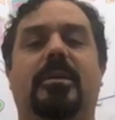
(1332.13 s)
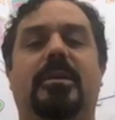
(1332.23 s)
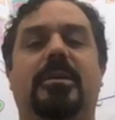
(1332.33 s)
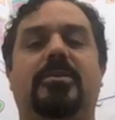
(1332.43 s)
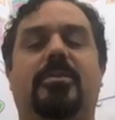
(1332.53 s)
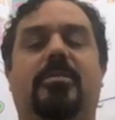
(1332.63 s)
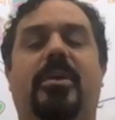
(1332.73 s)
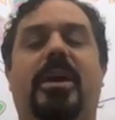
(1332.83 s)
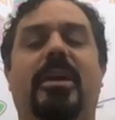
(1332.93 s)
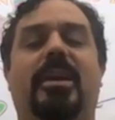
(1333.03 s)
And so the
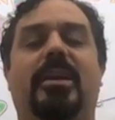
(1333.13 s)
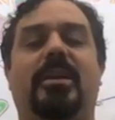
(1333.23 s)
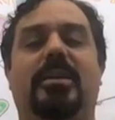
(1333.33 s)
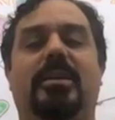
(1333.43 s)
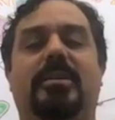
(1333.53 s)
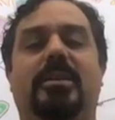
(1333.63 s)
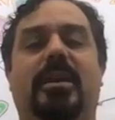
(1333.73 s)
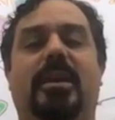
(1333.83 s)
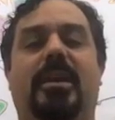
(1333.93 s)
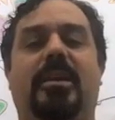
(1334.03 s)
body is
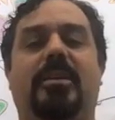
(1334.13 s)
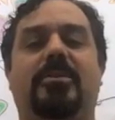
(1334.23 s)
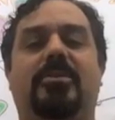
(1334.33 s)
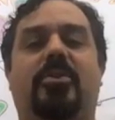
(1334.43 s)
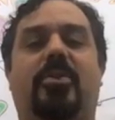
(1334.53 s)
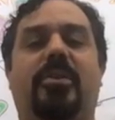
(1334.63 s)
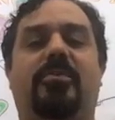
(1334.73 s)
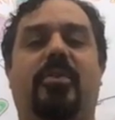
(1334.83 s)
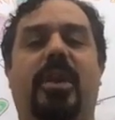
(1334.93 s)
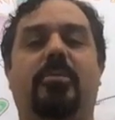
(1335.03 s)
a sturdy
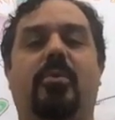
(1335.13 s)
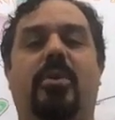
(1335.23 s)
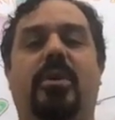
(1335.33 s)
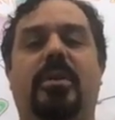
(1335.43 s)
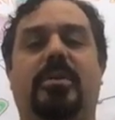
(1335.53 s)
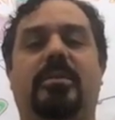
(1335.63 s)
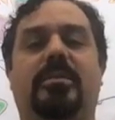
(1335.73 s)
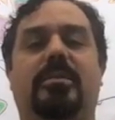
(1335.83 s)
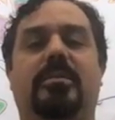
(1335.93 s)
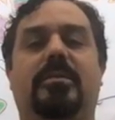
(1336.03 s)
framework
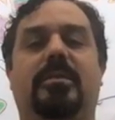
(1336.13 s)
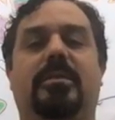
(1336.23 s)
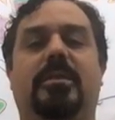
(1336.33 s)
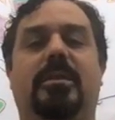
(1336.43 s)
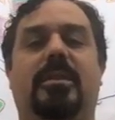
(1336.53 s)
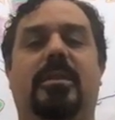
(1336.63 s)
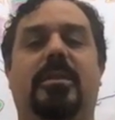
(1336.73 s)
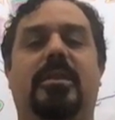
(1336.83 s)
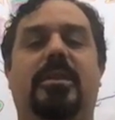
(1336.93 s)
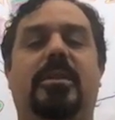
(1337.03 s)

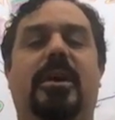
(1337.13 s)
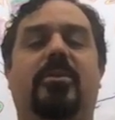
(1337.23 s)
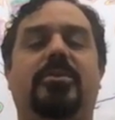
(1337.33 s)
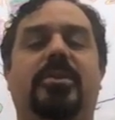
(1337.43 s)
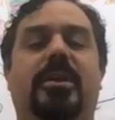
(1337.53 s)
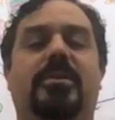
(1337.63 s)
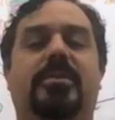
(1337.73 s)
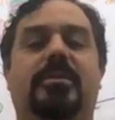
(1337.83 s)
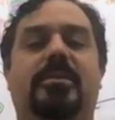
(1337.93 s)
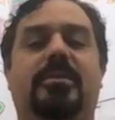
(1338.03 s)
that allows us